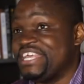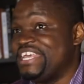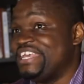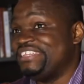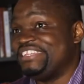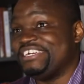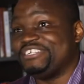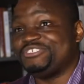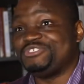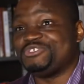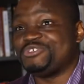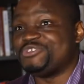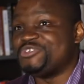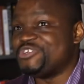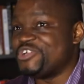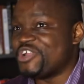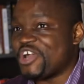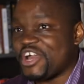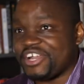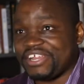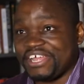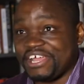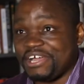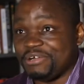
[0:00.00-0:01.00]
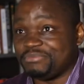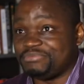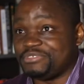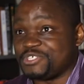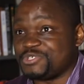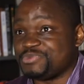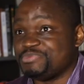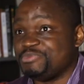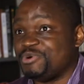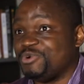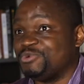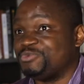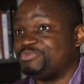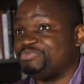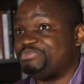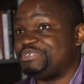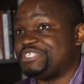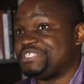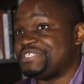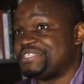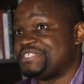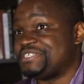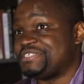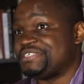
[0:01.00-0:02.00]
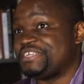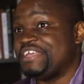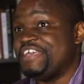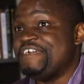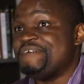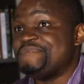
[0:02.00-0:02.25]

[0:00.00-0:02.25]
that do not help the small business